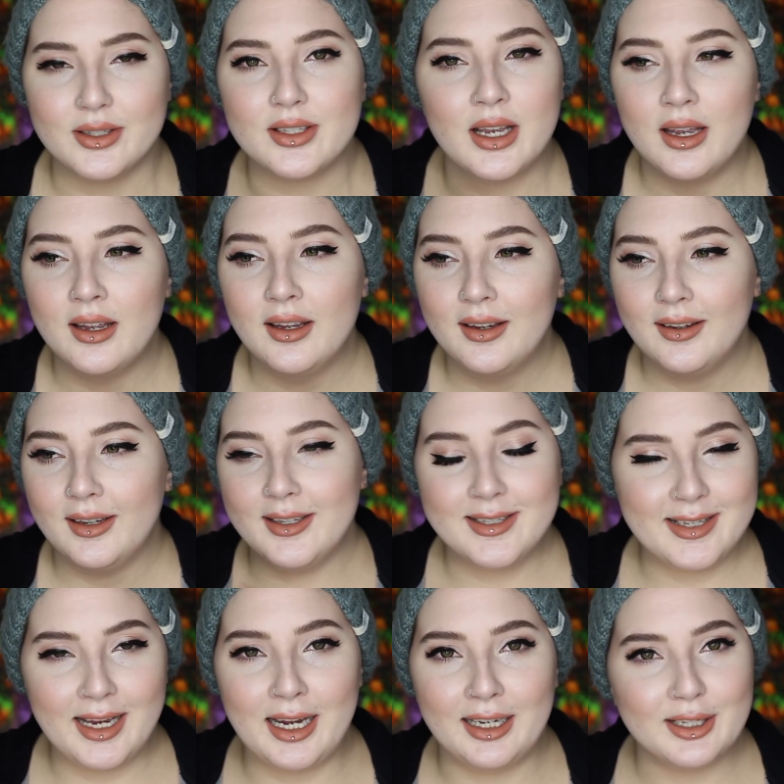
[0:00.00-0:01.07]
It's
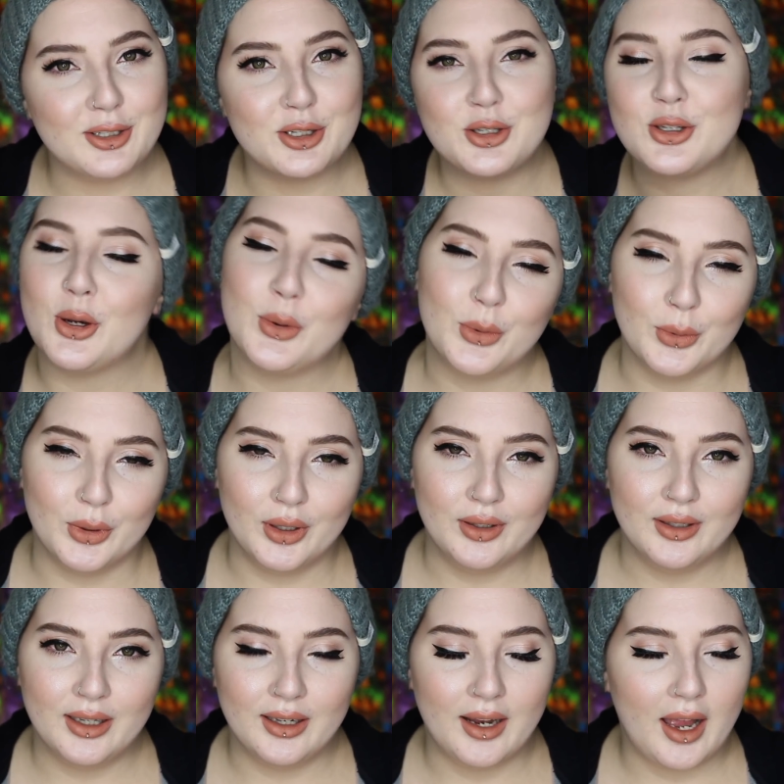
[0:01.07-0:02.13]
insane. It's just so
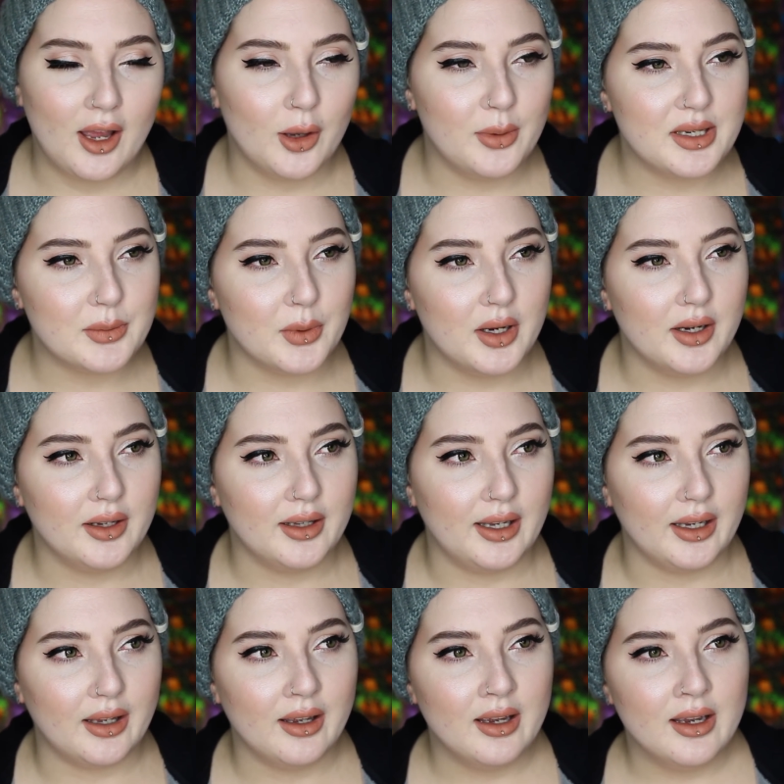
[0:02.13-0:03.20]
cool, and I always want to
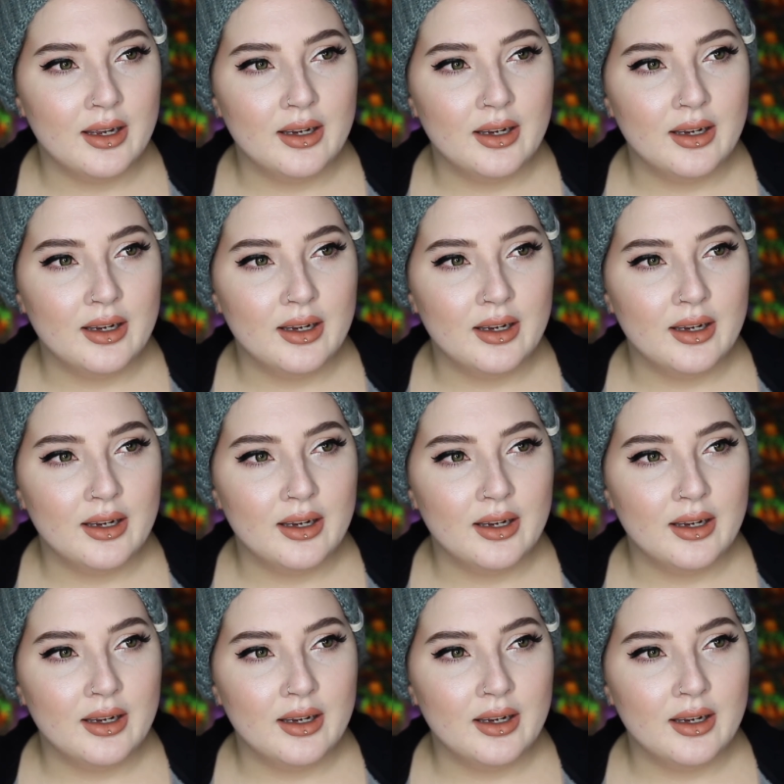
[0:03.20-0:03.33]
like,